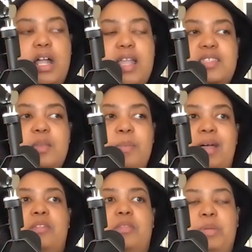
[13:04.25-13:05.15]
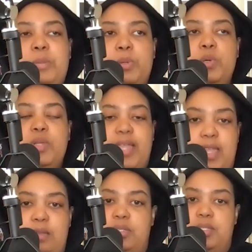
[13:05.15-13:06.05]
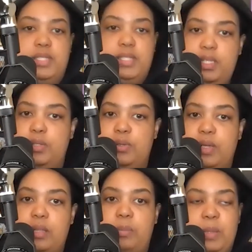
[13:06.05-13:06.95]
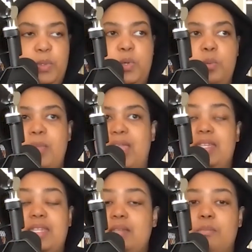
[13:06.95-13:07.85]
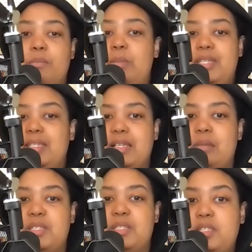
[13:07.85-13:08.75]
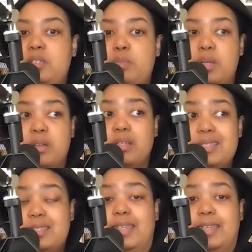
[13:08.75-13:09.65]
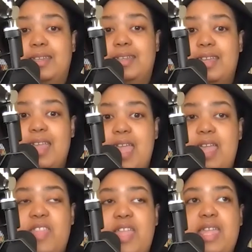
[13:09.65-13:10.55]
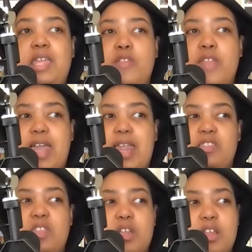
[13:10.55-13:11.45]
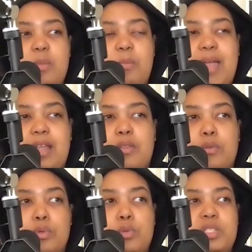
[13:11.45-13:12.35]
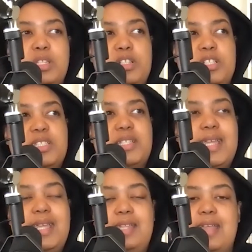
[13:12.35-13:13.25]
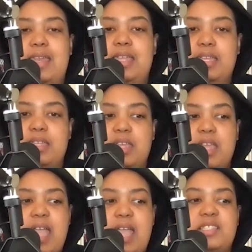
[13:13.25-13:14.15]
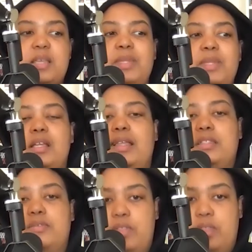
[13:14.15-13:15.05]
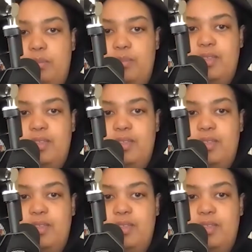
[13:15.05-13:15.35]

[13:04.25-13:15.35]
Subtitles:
It's about the people who came to see you, and the people who maybe didn't come to see you but are listening, and they hear that and they're in the back of the room and they're just taking that in, and something clicks for them.